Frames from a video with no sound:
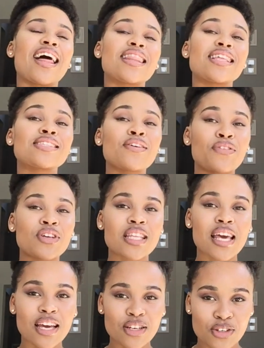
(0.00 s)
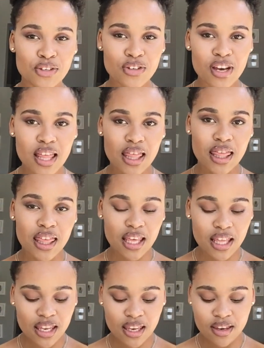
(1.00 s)
That's the first thing I do, and
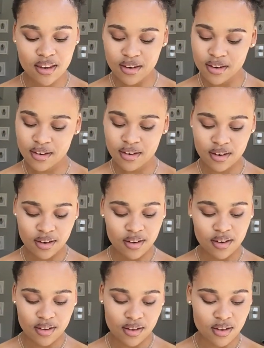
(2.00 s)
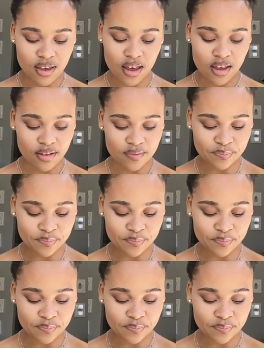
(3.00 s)
then yeah,